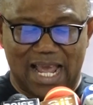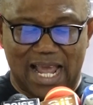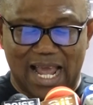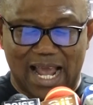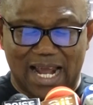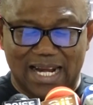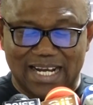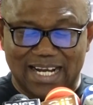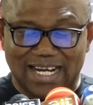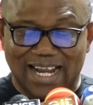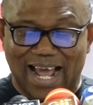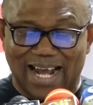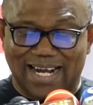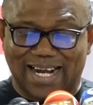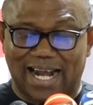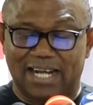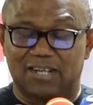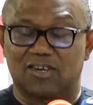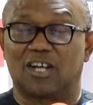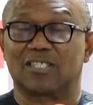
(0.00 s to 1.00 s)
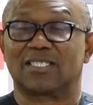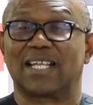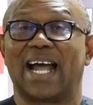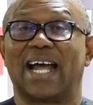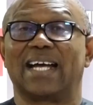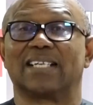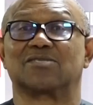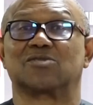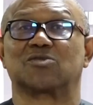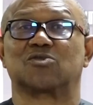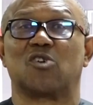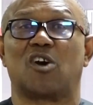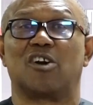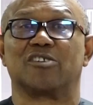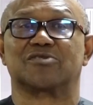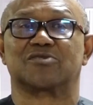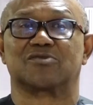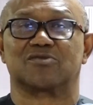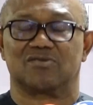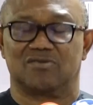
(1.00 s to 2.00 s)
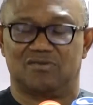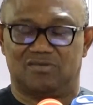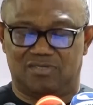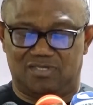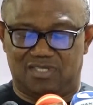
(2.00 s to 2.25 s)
A leader cannot assess